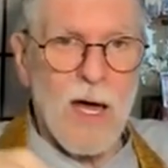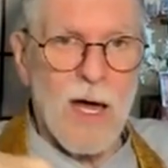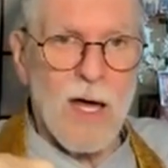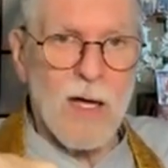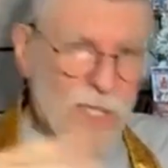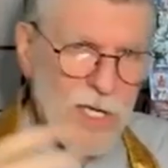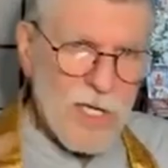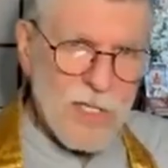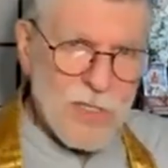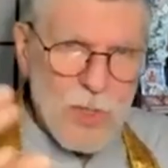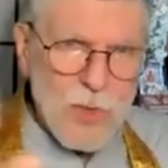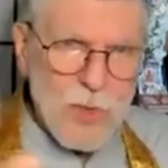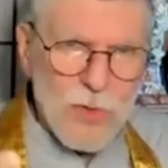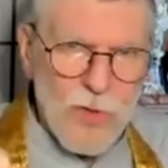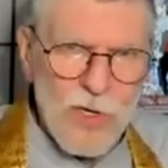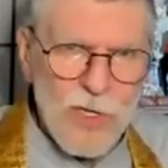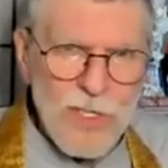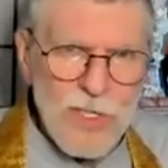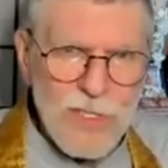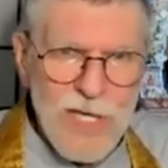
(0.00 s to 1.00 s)
I'll hit you
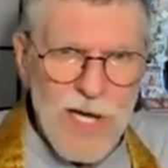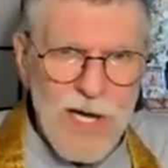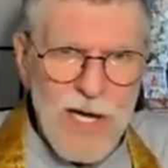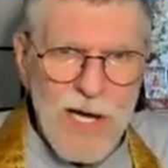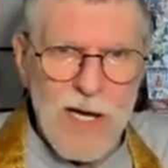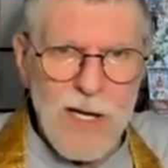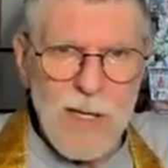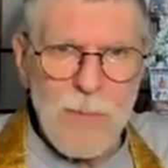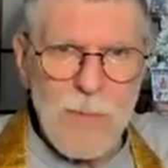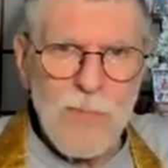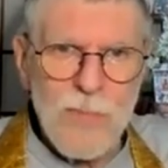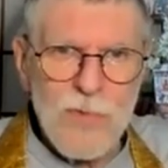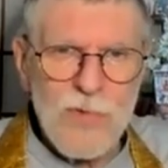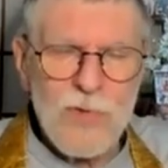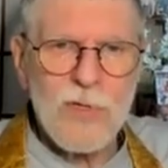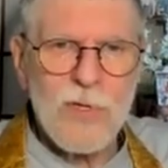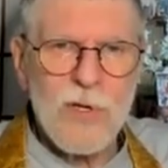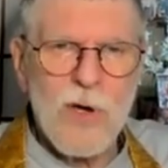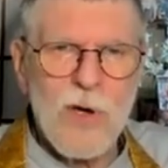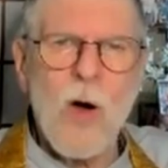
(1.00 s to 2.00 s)
30
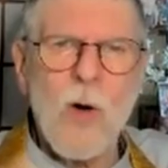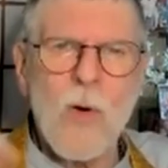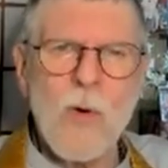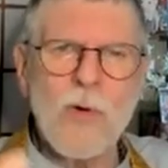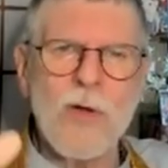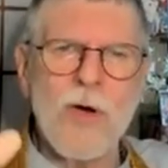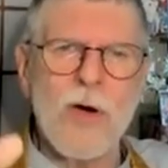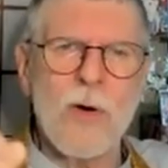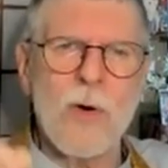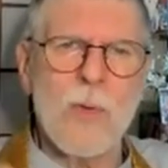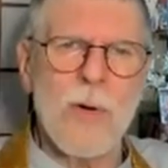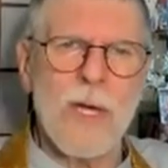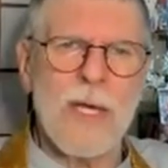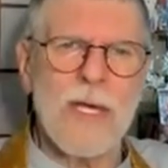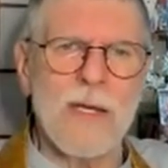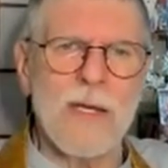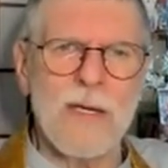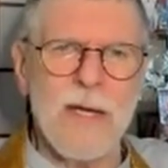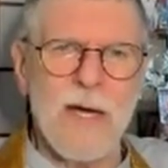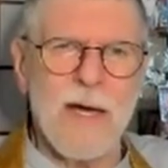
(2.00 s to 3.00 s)
times. Oh, no,
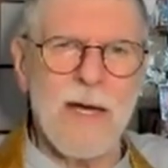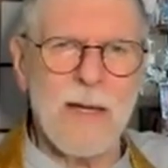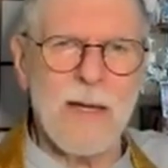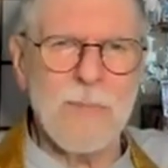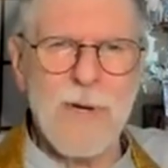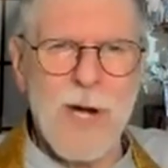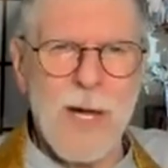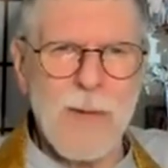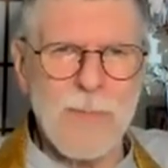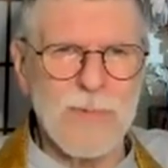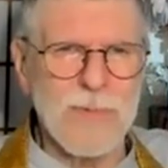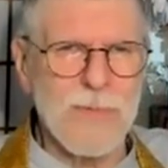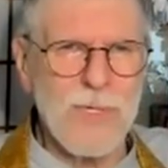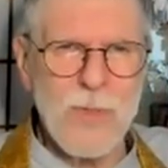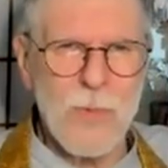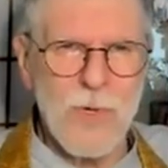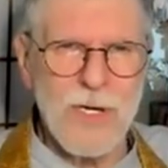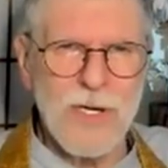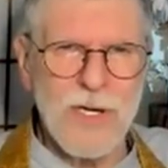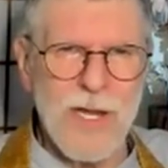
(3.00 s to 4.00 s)
wait, I probably
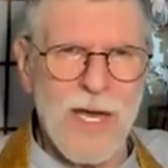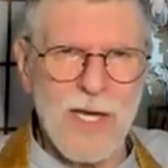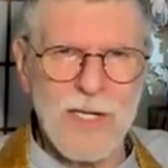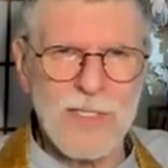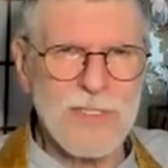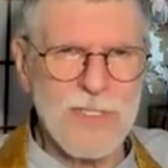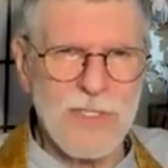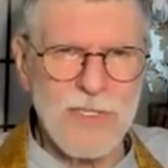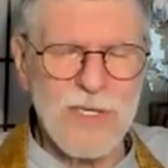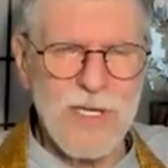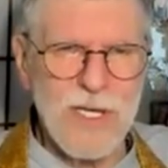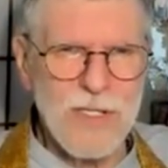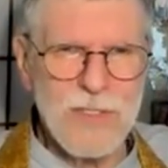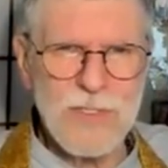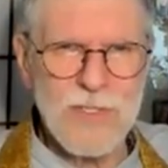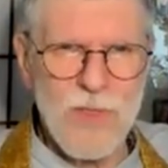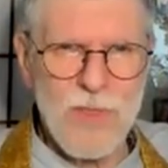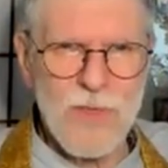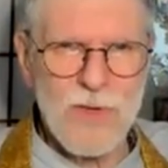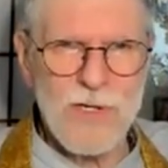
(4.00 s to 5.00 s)
wouldn't actually hit
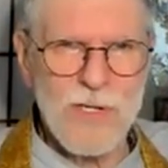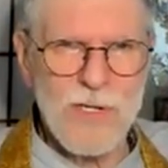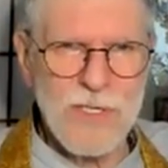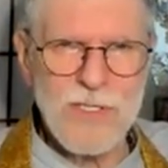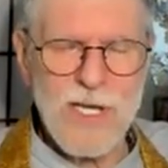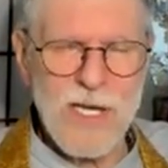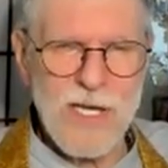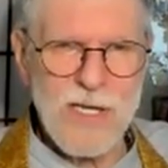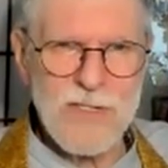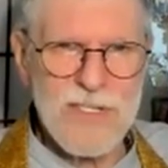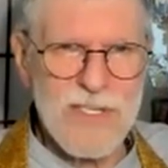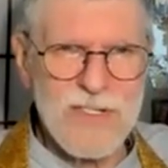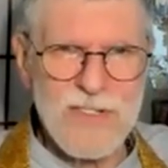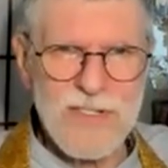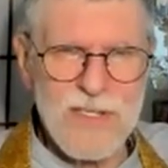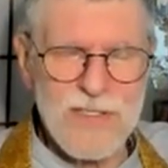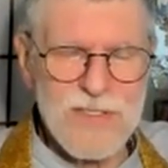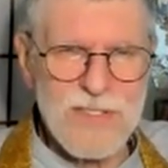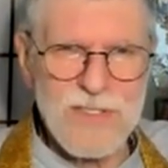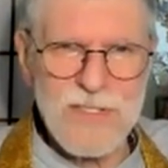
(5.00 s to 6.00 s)
you 30 times because
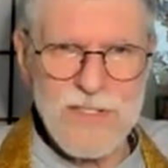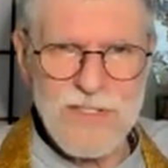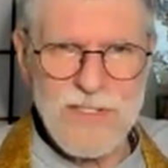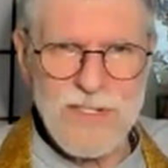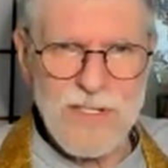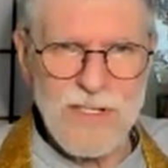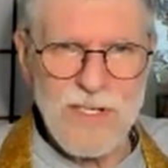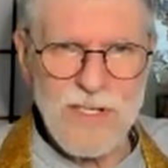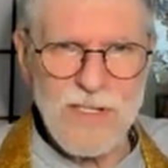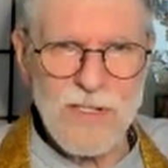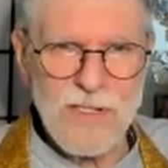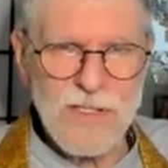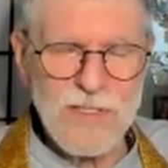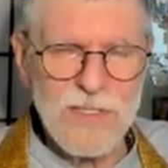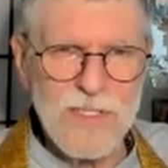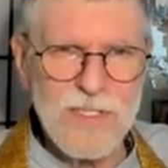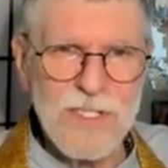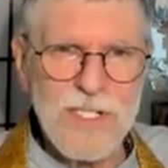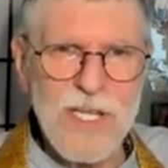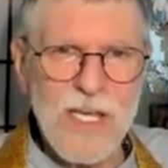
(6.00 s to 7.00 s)
that's just another
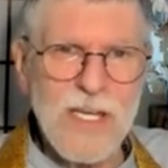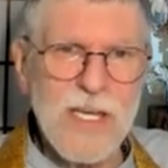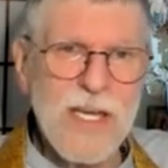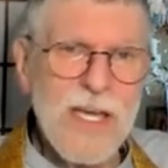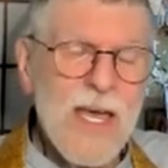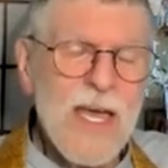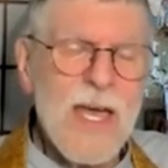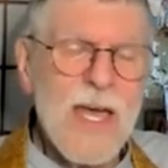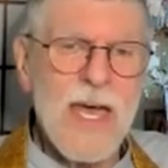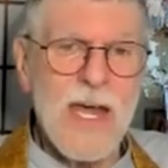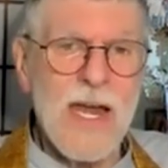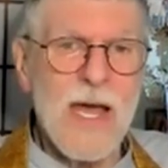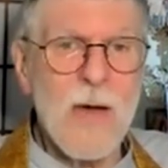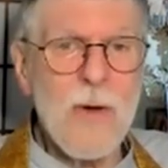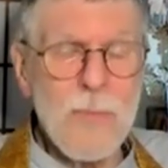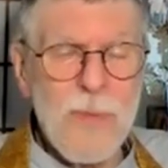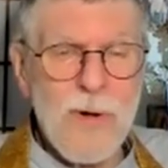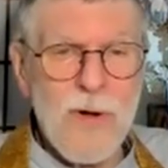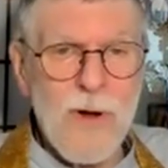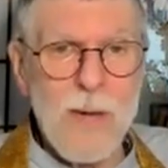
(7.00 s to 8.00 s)
cliche. And I
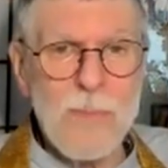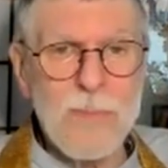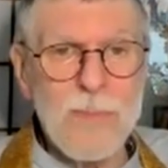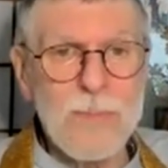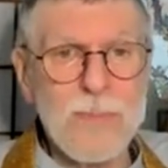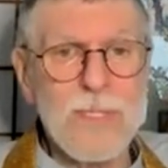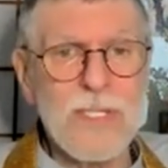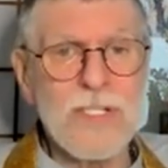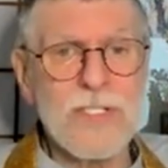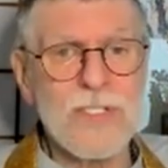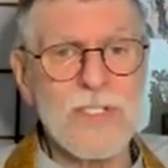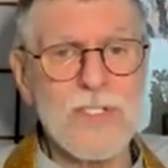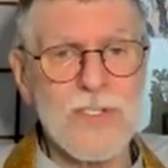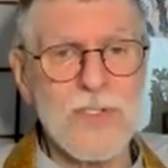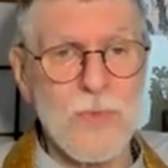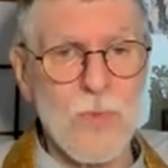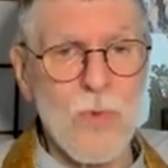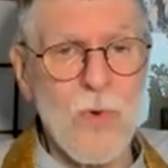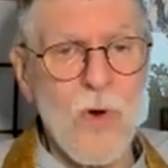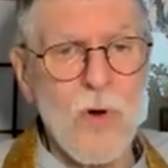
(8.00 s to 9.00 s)
would probably
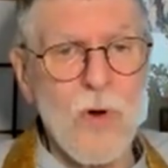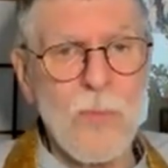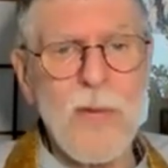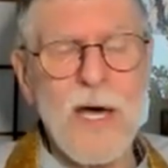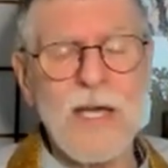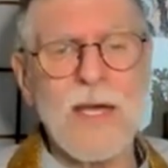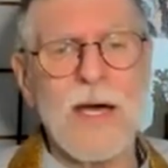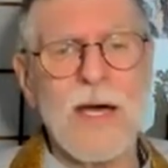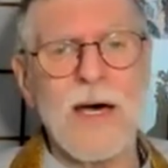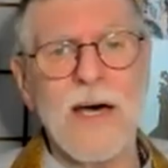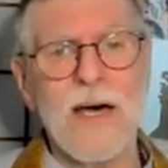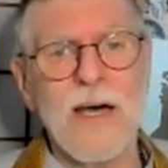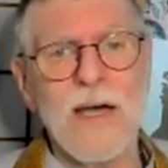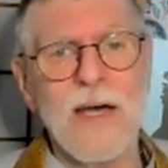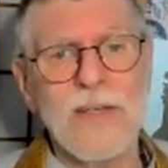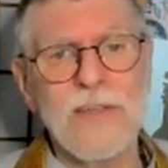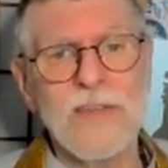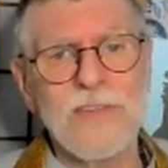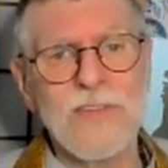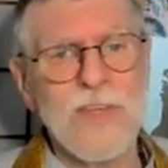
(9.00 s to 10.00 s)
just roll my
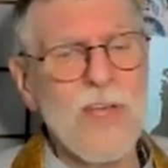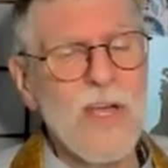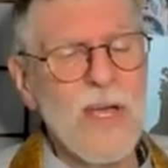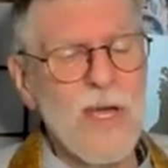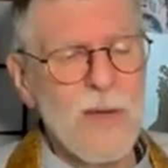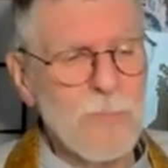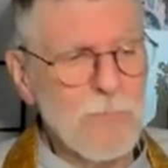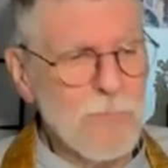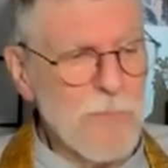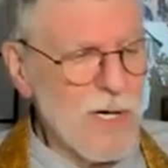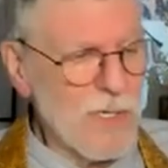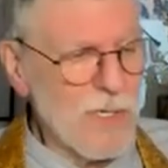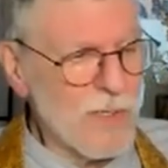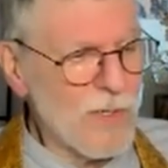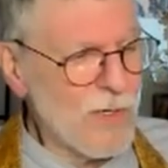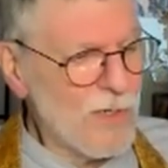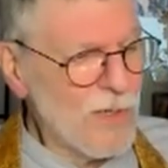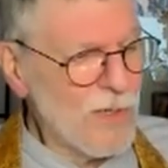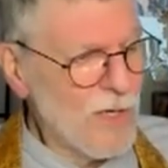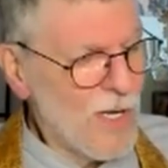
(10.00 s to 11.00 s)
eyes,
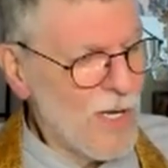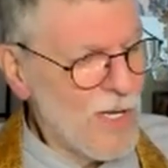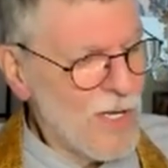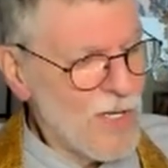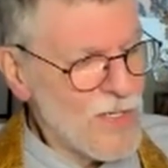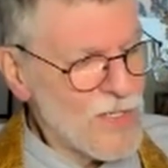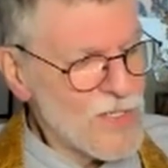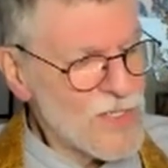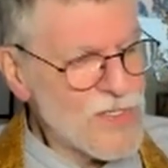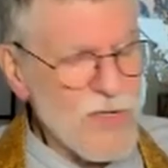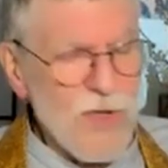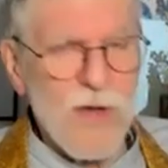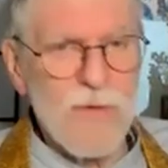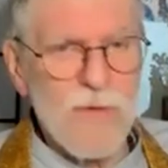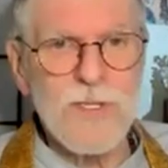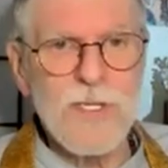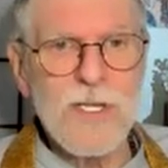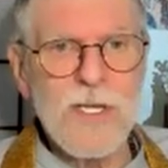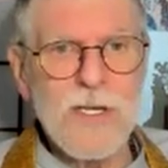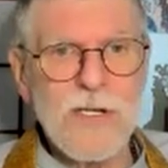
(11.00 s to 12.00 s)
mutter
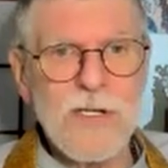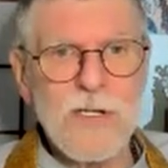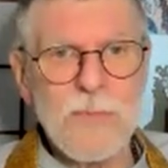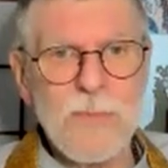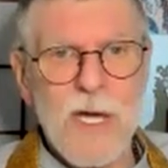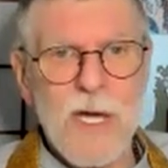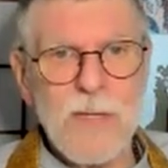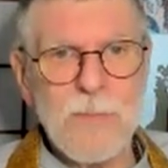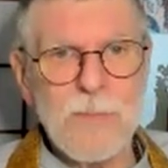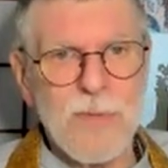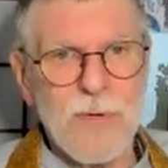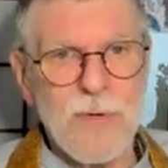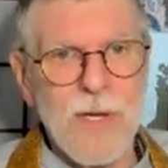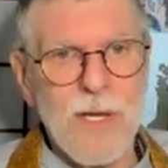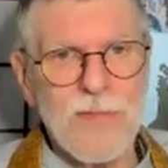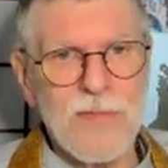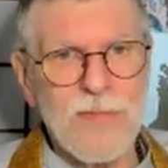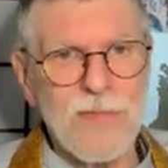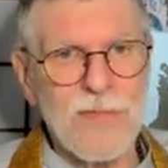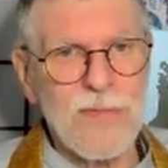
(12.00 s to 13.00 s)
softly under my
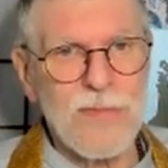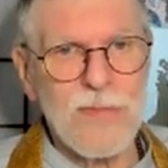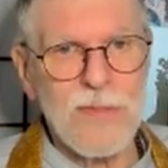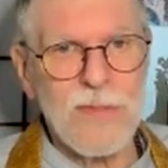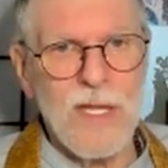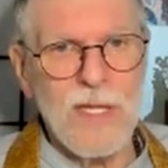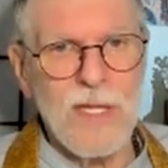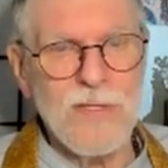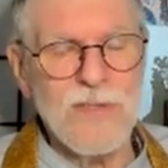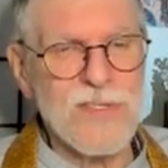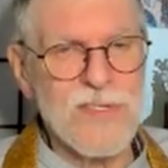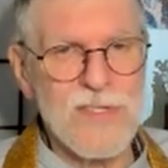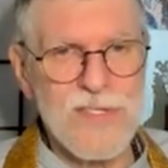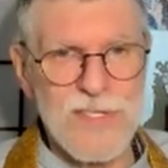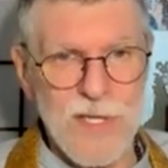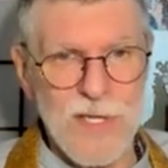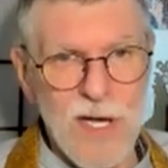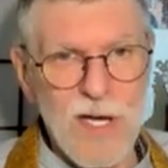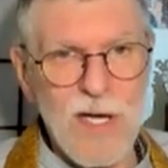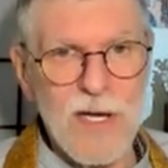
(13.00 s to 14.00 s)
breath, and
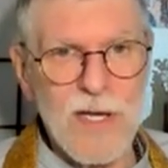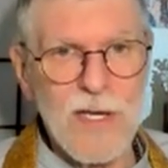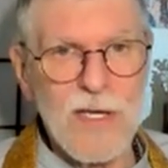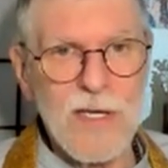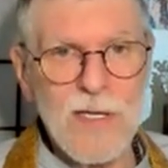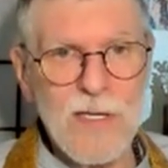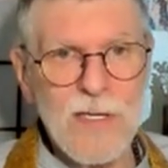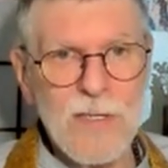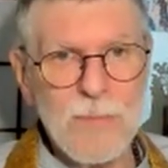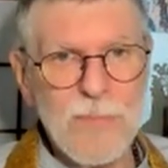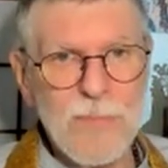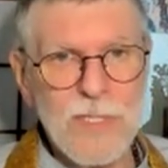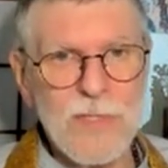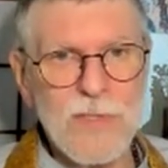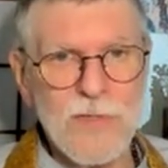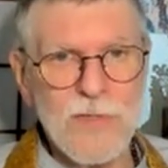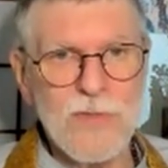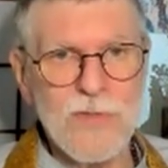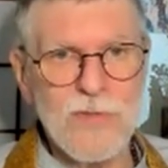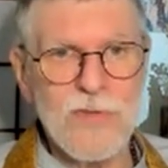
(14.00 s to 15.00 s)
sigh
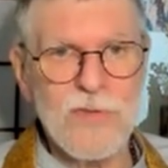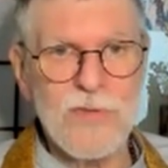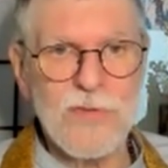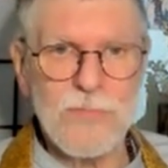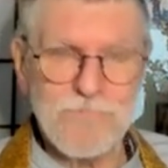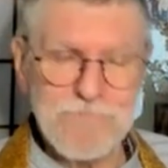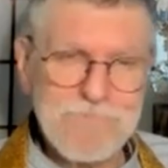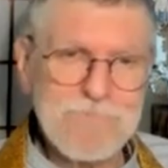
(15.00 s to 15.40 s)
because